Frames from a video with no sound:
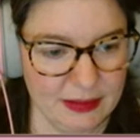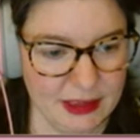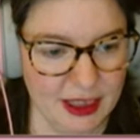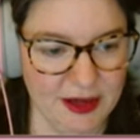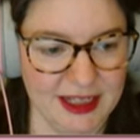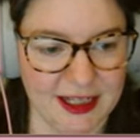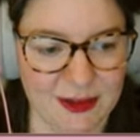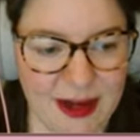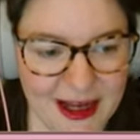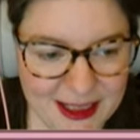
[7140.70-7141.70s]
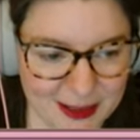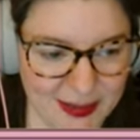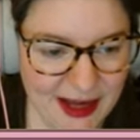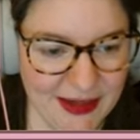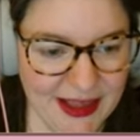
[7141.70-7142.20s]
You can still buy
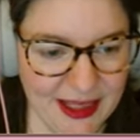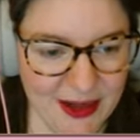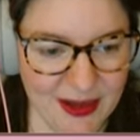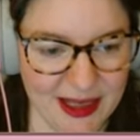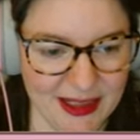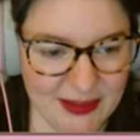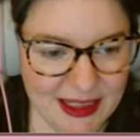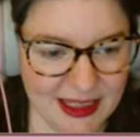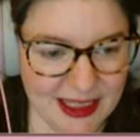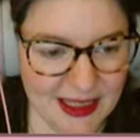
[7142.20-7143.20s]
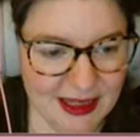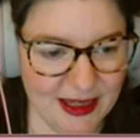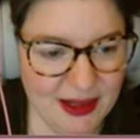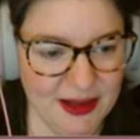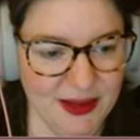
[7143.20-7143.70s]
spam in the US, Mrs. E,
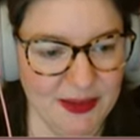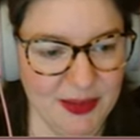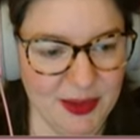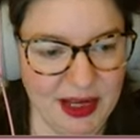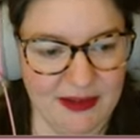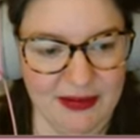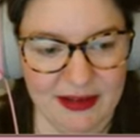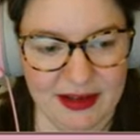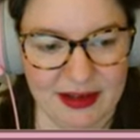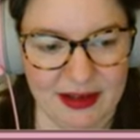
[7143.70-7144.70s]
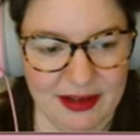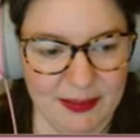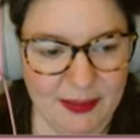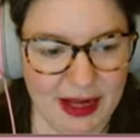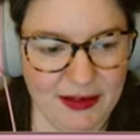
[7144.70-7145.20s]
but we have
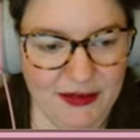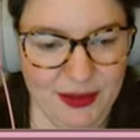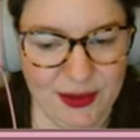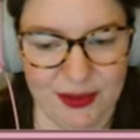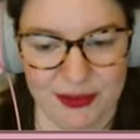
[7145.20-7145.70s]
bad food